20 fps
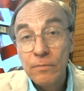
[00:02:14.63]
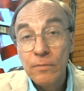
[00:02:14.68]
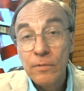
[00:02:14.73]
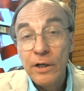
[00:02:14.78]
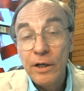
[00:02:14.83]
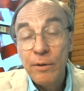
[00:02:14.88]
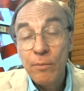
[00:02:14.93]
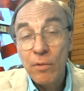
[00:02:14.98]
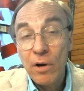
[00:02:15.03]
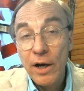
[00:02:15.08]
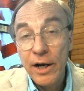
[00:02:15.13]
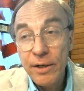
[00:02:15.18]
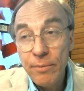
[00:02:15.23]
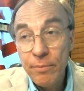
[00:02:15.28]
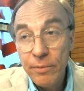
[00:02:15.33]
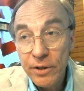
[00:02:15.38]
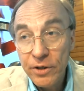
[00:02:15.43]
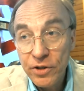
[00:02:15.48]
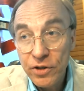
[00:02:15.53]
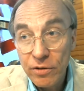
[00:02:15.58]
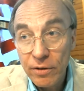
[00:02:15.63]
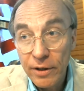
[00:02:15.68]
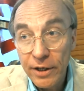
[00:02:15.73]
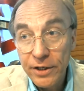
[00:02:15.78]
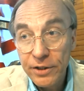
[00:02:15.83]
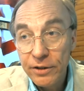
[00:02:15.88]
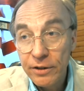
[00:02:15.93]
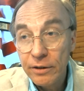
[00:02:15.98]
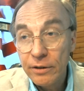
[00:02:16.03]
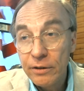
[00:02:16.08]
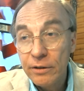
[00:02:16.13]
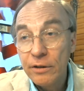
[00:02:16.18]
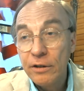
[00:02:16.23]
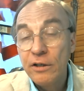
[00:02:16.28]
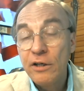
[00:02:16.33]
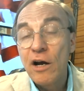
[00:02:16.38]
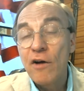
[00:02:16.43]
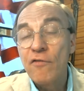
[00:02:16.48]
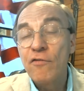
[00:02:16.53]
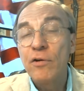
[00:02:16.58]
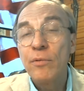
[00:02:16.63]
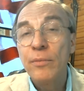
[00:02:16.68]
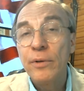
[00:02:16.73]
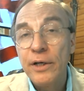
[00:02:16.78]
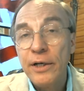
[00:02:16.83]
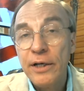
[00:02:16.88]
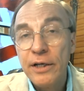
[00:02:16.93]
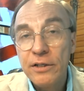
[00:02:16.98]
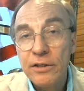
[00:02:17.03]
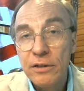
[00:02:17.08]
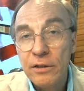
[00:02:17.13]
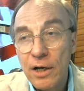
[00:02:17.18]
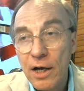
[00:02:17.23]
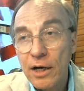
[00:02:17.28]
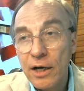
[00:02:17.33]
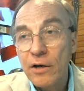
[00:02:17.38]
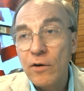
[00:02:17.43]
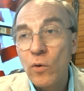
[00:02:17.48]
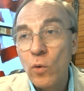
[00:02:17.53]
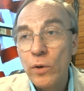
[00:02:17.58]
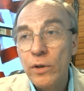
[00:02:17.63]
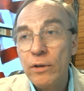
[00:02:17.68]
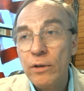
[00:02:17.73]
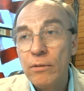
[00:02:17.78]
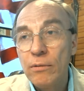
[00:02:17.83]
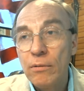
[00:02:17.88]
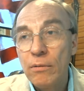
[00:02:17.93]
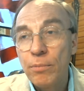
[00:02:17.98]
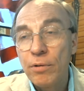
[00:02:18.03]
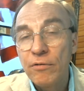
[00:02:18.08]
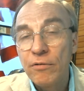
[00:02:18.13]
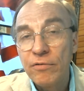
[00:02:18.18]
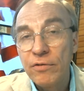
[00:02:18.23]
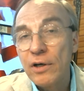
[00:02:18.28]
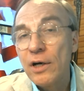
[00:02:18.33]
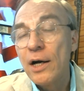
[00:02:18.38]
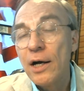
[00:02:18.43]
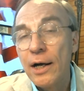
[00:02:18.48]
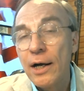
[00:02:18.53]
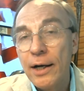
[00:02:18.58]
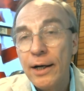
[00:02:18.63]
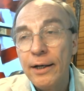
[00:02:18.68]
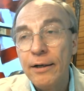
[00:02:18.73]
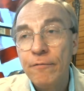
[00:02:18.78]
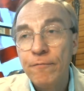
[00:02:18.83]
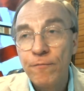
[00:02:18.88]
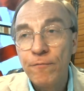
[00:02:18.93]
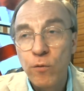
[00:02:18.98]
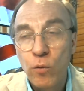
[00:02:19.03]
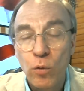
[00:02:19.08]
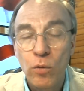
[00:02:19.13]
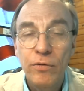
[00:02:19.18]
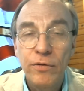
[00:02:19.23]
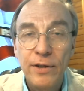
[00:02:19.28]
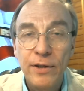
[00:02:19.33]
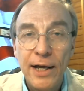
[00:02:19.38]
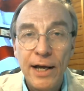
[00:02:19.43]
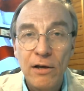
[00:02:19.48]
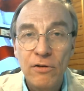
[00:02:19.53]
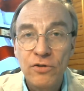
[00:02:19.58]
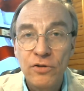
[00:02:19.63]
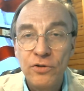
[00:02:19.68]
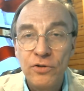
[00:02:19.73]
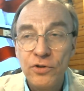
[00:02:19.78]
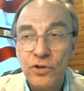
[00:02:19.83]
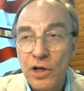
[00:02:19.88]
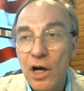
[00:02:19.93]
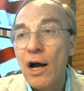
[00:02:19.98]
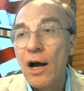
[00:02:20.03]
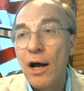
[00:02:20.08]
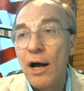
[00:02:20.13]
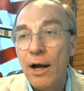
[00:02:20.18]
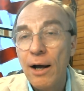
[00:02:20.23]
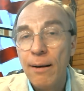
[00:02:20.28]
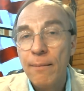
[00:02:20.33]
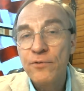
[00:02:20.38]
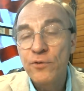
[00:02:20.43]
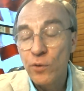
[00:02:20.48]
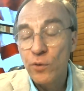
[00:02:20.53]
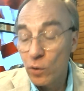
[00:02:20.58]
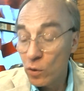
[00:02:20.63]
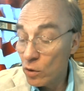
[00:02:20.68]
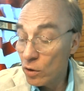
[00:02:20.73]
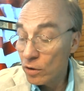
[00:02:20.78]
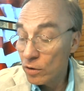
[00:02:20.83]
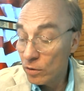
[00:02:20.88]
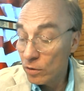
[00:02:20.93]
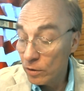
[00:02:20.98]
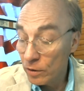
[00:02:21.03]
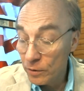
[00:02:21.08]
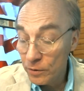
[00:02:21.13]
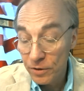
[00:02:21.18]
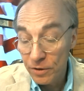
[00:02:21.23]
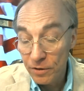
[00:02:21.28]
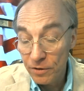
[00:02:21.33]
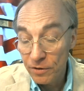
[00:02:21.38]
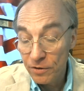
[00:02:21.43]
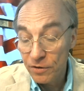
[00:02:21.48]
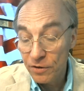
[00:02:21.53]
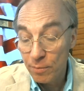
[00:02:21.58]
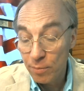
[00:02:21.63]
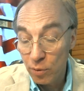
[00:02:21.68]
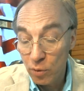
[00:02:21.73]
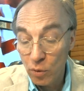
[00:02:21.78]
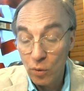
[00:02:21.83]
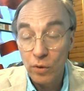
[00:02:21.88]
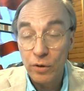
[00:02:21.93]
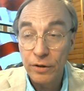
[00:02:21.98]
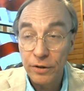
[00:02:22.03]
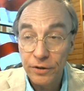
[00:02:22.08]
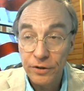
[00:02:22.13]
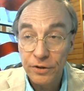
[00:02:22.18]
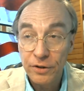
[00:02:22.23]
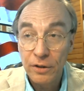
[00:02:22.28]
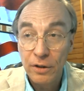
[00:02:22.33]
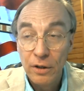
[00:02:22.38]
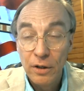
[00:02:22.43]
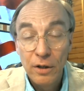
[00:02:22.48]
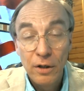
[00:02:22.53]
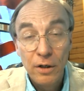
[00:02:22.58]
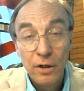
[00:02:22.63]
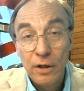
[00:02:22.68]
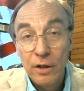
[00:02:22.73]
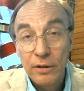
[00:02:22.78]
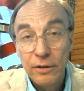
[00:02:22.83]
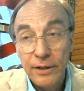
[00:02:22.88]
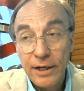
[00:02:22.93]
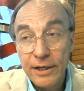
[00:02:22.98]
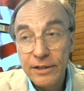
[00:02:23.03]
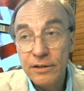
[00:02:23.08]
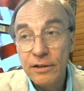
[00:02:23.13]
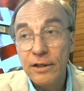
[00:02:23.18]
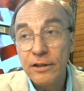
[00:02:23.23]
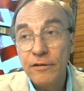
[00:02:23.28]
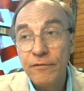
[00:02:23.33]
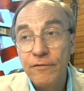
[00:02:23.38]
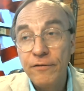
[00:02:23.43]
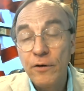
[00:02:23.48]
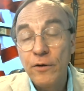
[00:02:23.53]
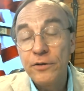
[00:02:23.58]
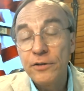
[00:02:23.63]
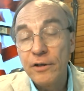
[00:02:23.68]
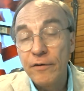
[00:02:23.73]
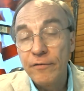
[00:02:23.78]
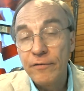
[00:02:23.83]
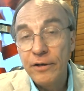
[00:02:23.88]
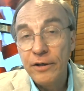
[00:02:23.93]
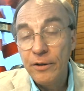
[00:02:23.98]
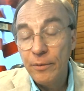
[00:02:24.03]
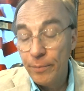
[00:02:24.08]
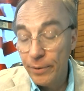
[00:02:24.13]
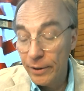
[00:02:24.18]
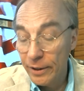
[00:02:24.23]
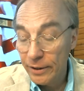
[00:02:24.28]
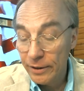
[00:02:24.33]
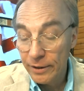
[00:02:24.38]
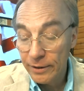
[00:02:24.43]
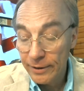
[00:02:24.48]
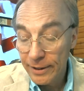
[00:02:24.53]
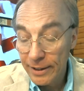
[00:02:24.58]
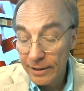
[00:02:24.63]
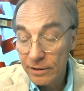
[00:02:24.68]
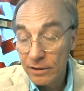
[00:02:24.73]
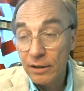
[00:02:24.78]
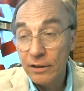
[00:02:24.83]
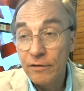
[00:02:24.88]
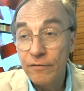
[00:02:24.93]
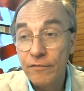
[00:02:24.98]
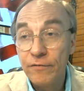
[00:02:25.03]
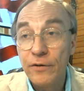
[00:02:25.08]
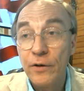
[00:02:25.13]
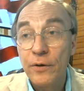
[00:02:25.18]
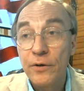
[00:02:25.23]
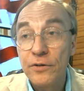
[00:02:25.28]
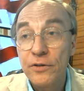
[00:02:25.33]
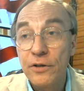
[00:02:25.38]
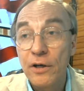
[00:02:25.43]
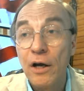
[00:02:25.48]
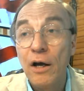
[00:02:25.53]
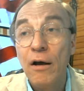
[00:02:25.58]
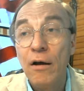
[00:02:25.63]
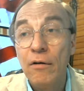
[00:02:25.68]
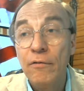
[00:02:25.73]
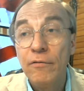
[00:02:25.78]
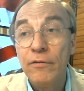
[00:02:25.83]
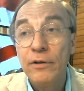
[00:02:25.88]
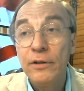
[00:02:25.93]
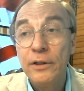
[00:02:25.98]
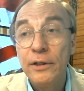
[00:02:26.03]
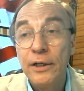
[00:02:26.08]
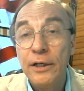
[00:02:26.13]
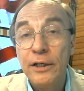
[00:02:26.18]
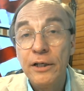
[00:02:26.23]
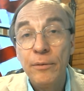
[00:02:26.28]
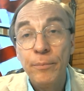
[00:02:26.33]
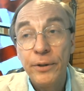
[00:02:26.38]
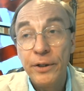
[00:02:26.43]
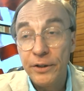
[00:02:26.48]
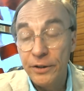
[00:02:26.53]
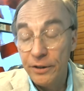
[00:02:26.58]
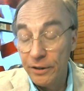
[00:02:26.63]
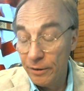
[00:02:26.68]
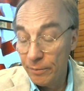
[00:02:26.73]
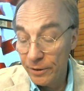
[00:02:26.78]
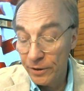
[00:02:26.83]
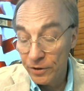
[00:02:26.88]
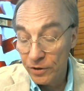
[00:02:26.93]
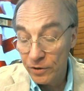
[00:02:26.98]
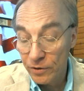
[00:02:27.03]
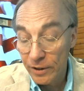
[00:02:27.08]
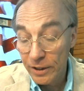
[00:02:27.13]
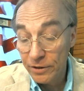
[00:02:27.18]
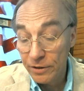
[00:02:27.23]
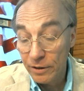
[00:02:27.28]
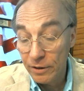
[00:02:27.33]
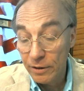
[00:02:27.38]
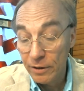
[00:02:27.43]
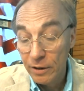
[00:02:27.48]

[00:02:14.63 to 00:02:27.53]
In my administration, government is not going to provide four thousand jobs for our closest supporters. That's not the focus of an independent. That's not the focus of an independent administration.